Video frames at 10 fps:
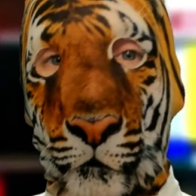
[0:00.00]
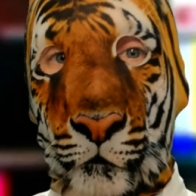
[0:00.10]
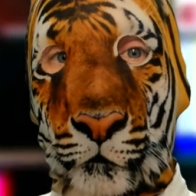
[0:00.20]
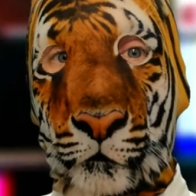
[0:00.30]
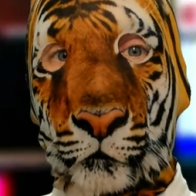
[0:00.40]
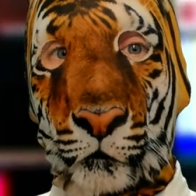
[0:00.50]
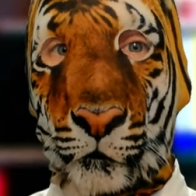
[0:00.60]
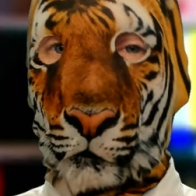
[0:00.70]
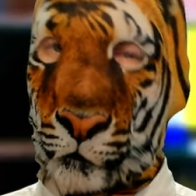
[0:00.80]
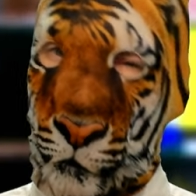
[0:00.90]

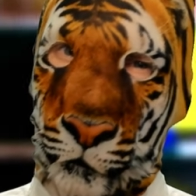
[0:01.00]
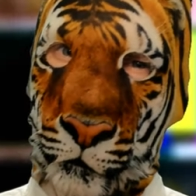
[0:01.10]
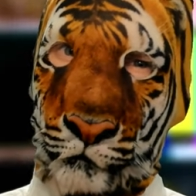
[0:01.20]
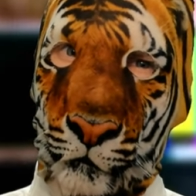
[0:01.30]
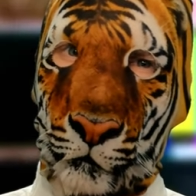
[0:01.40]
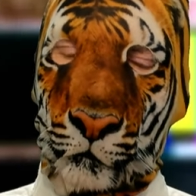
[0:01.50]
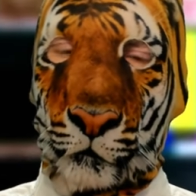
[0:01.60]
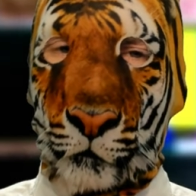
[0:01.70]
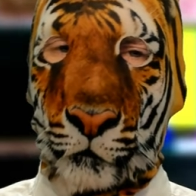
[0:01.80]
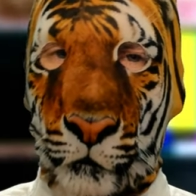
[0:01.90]
there was
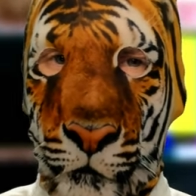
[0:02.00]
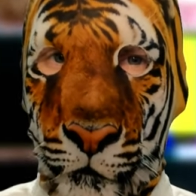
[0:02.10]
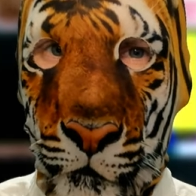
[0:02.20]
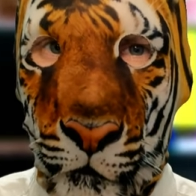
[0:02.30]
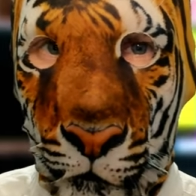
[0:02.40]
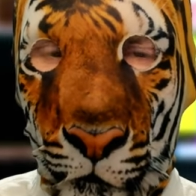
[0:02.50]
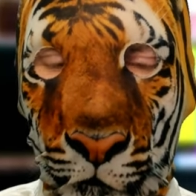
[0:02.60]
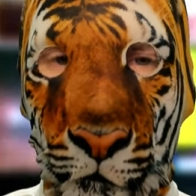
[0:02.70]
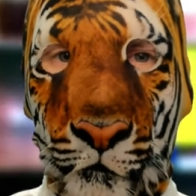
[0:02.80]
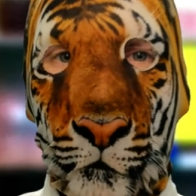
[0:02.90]
several seniors
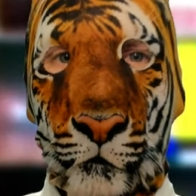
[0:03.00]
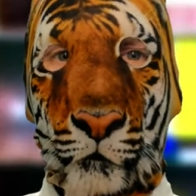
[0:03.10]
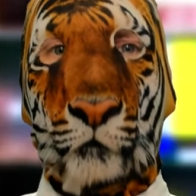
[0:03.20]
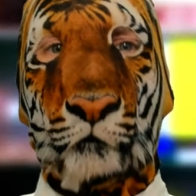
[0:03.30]
living